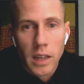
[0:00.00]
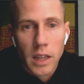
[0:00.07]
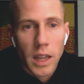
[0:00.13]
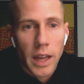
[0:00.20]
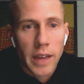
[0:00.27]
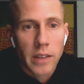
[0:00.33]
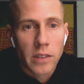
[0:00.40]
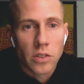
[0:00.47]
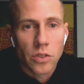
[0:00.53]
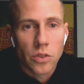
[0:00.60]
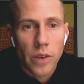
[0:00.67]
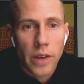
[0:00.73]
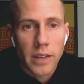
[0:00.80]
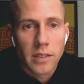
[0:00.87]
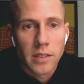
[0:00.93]
client
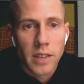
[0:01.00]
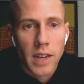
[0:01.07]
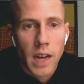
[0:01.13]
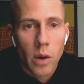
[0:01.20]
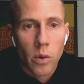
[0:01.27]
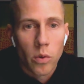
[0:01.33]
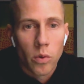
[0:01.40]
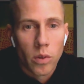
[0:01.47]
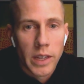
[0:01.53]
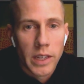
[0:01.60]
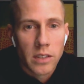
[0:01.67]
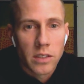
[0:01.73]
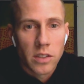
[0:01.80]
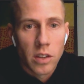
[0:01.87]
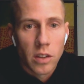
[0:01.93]
stress and how it
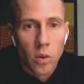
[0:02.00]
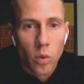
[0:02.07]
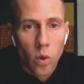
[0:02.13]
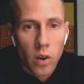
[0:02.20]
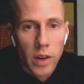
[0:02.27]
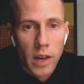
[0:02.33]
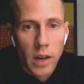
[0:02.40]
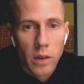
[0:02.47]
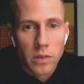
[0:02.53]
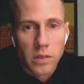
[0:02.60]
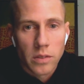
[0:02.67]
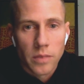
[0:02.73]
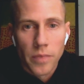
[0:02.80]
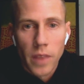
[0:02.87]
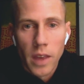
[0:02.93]
relates to their
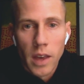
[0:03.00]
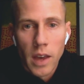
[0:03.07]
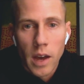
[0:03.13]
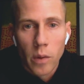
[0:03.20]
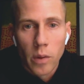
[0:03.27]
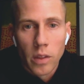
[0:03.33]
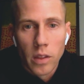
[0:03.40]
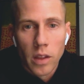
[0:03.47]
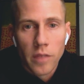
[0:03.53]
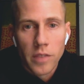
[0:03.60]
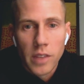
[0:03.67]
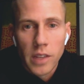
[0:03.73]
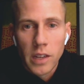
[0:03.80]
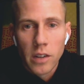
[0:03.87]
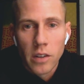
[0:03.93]
workouts, I would love
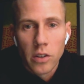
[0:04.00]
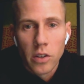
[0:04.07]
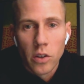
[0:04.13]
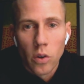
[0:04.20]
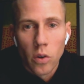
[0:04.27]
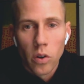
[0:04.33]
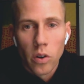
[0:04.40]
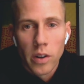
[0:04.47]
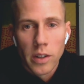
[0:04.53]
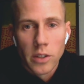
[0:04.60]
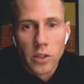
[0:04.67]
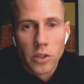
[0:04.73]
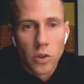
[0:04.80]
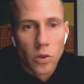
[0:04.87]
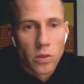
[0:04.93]
to hear your
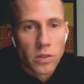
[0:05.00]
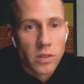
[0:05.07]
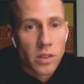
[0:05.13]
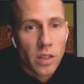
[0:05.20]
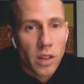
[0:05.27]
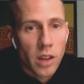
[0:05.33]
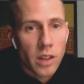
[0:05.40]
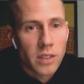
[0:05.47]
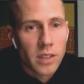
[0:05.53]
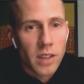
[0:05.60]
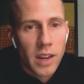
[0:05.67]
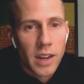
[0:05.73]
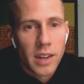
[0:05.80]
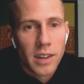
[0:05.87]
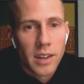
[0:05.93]
and Jordan's thoughts
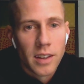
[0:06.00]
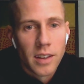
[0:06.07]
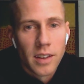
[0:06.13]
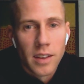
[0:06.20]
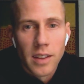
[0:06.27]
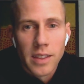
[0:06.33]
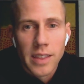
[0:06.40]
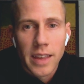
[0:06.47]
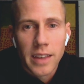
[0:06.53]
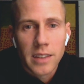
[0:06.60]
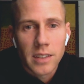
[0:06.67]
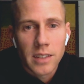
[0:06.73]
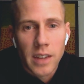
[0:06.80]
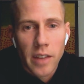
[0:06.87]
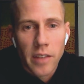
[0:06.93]
on it.
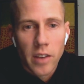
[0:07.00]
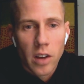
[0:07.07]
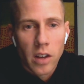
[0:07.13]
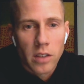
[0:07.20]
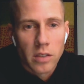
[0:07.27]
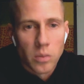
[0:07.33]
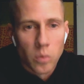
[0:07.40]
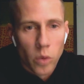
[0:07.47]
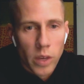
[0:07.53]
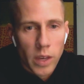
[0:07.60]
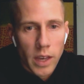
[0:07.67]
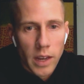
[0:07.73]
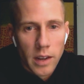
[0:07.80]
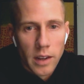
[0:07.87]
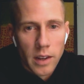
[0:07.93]
Thanks, and have an awesome
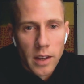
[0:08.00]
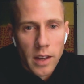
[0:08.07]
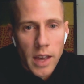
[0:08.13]
weekend.